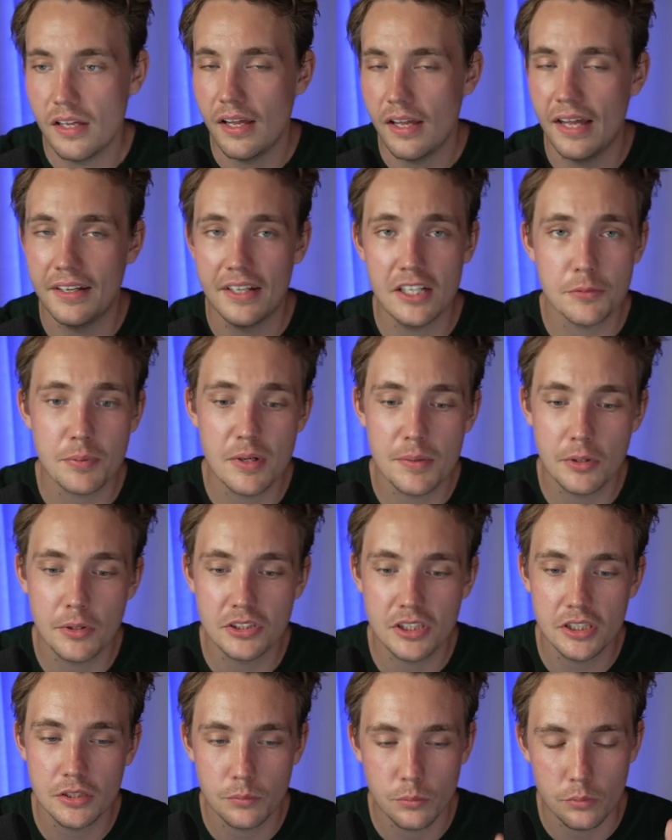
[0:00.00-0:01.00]
And that's pretty much
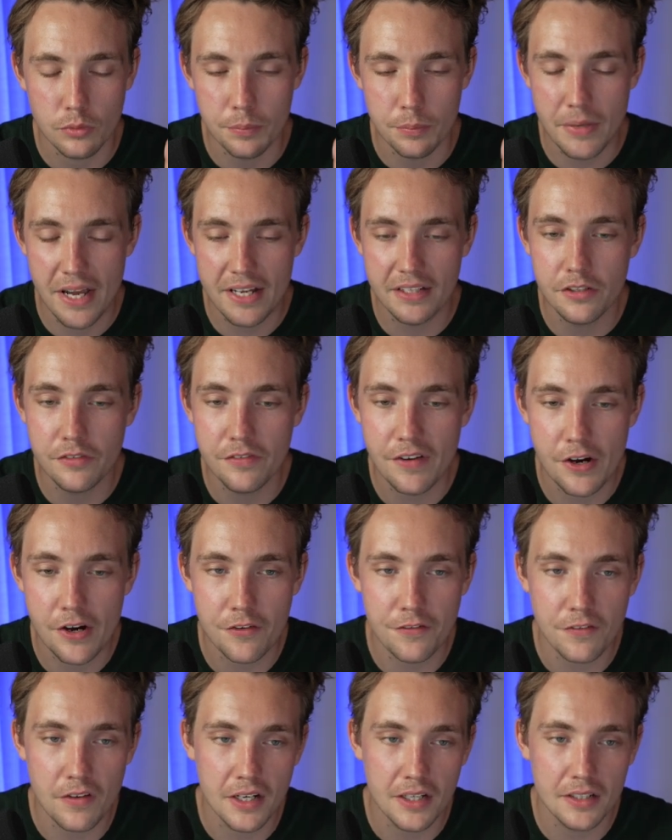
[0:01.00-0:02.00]
it. We're manually
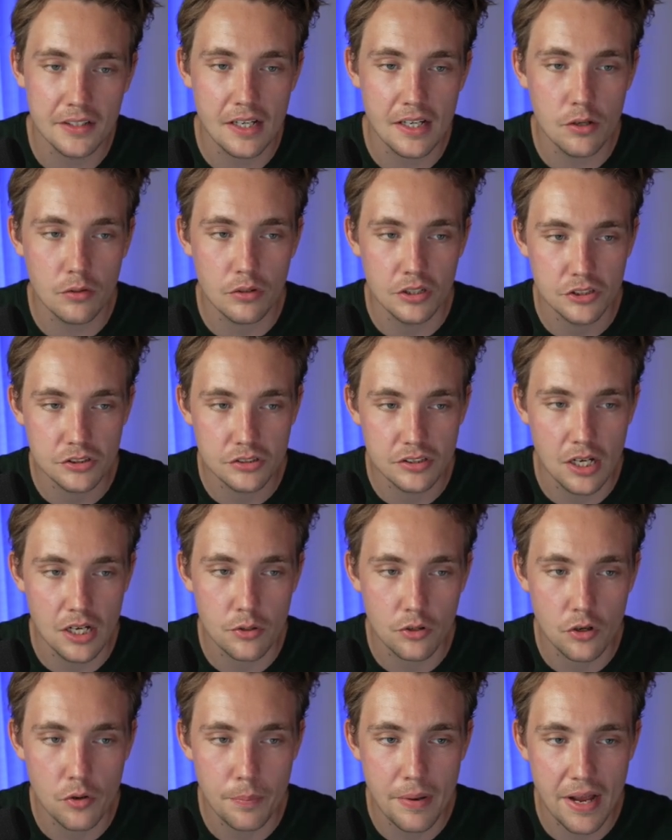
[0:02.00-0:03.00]
verifying it now. Let's now
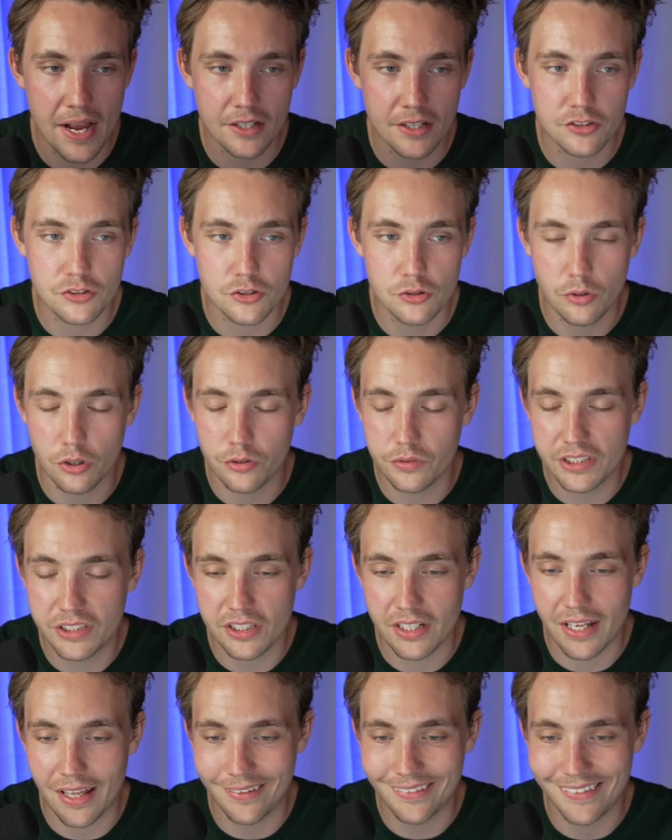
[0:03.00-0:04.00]
go back to
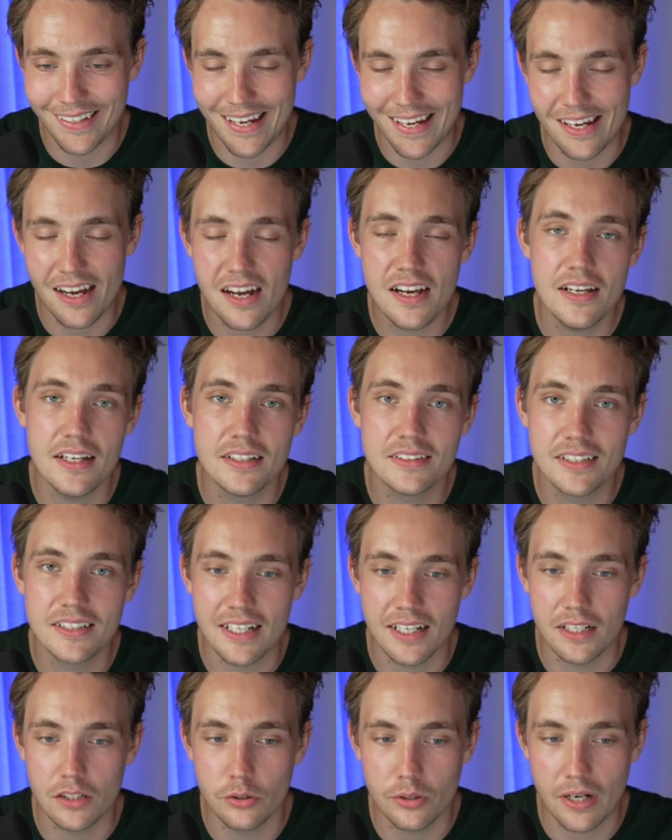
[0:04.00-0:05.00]
Originality AI and
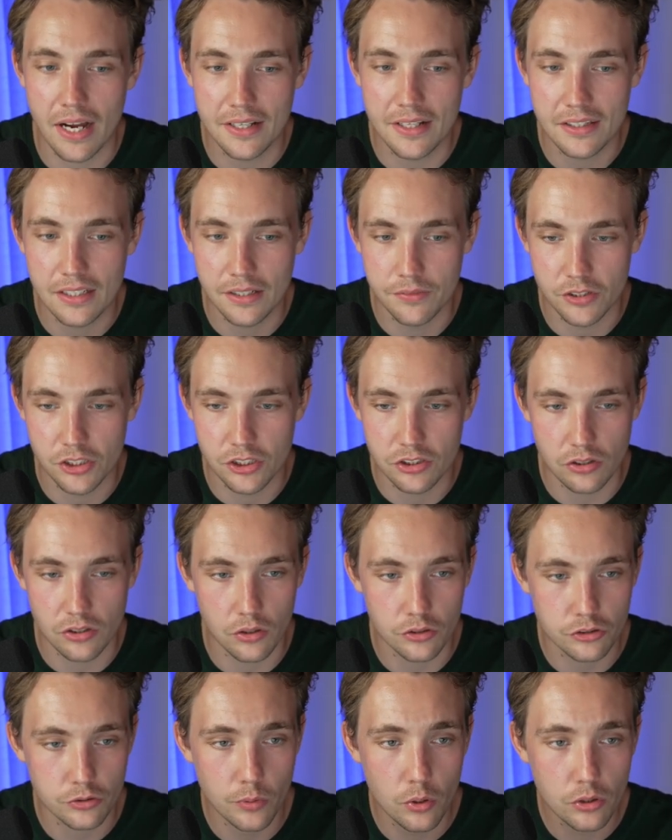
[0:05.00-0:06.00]
take a look at the
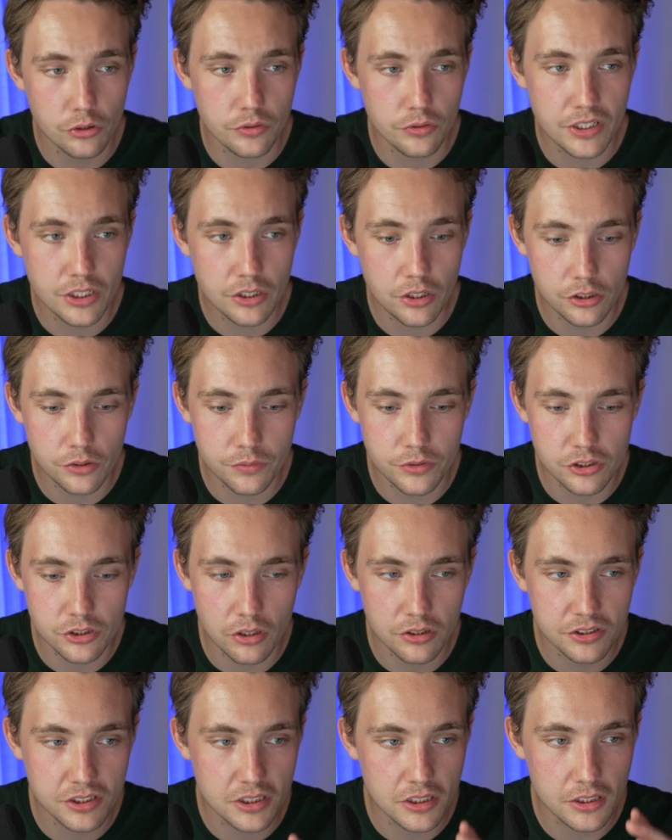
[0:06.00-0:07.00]
results. So we've already got the
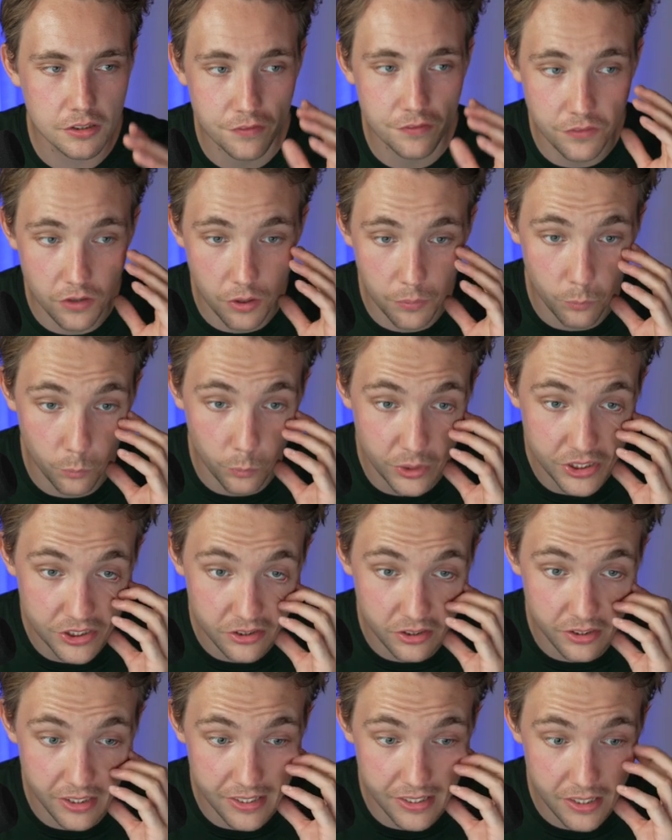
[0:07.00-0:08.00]
results here from
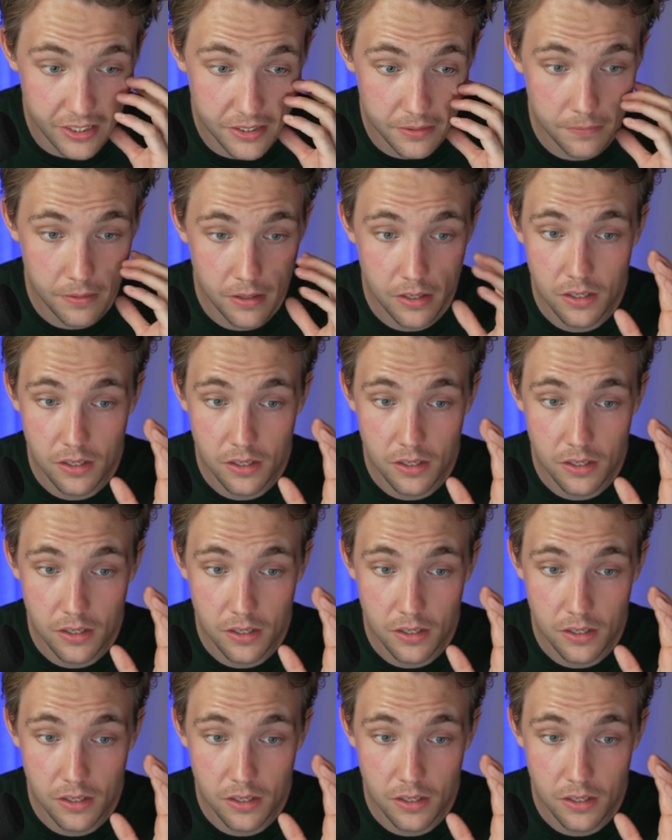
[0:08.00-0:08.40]
Winston AI.